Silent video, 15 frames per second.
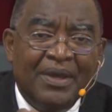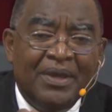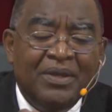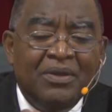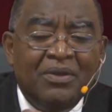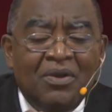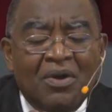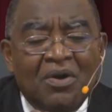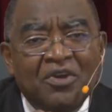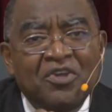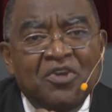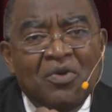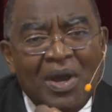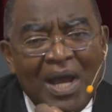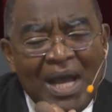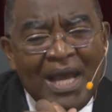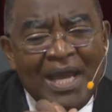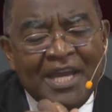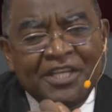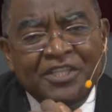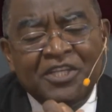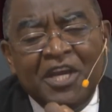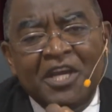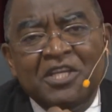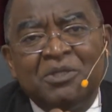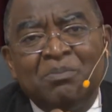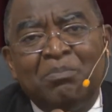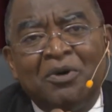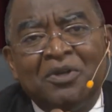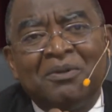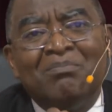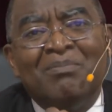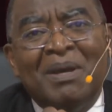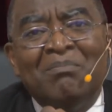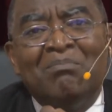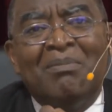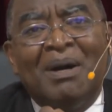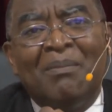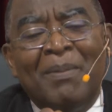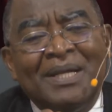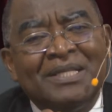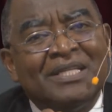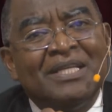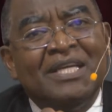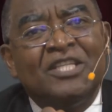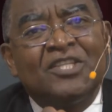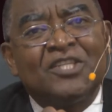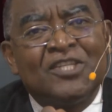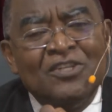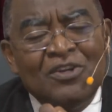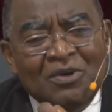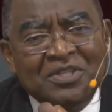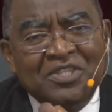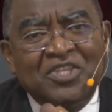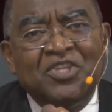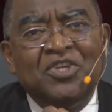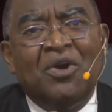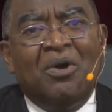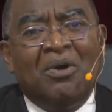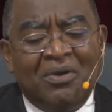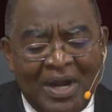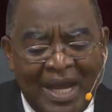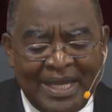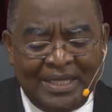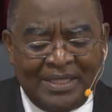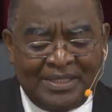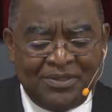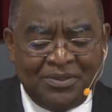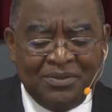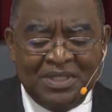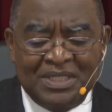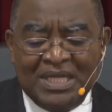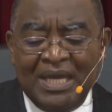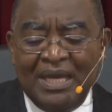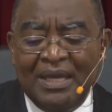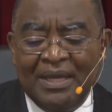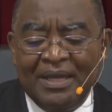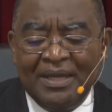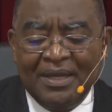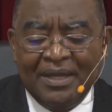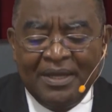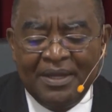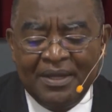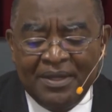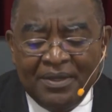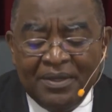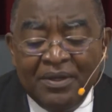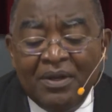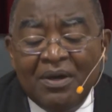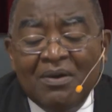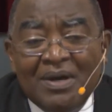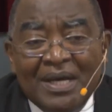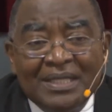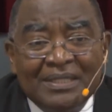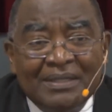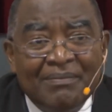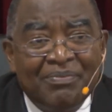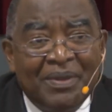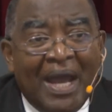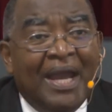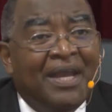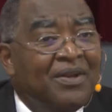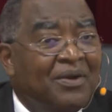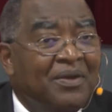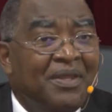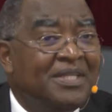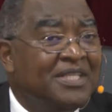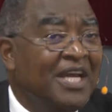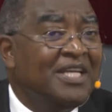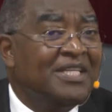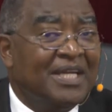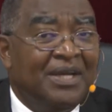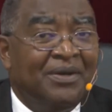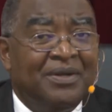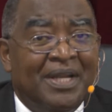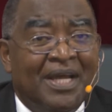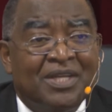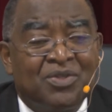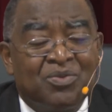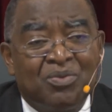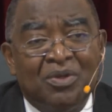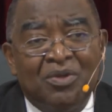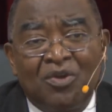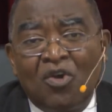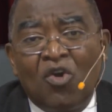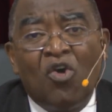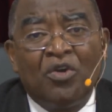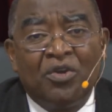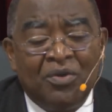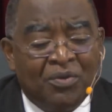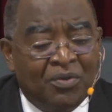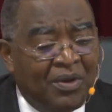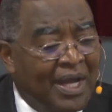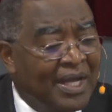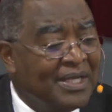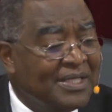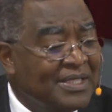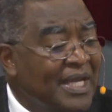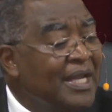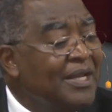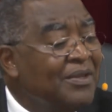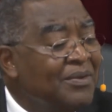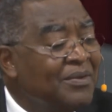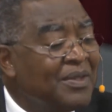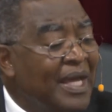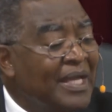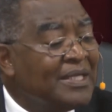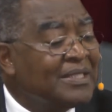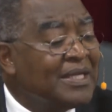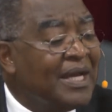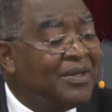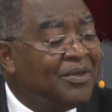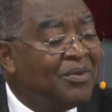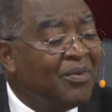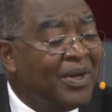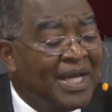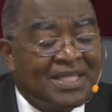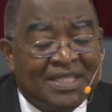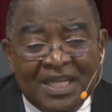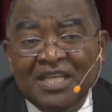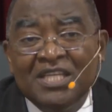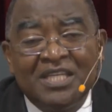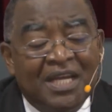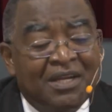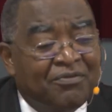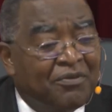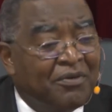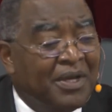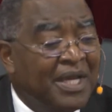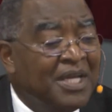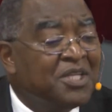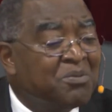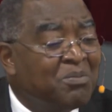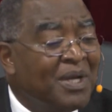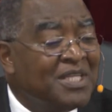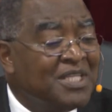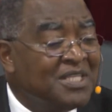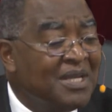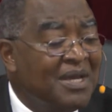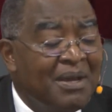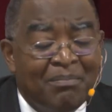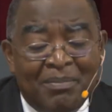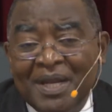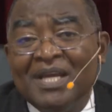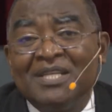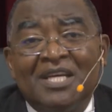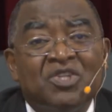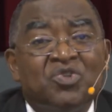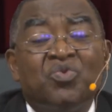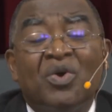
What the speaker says: You know, you are a church board member, but it's not your right to say, you know what, I know the church elders will call you and tell you that you were censured for 8 months, but I just